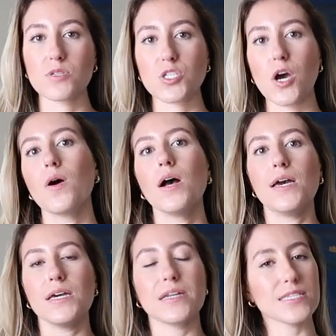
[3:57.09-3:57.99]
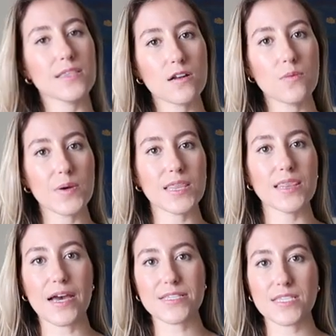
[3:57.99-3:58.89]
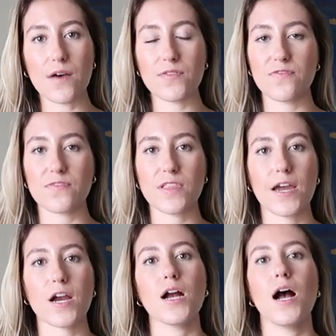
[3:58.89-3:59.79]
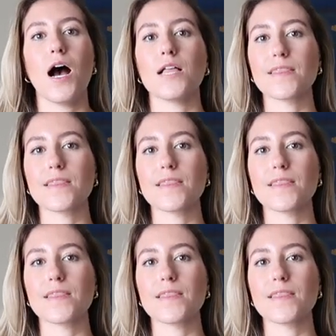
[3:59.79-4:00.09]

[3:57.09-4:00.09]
So it is a little bit less of a flare, a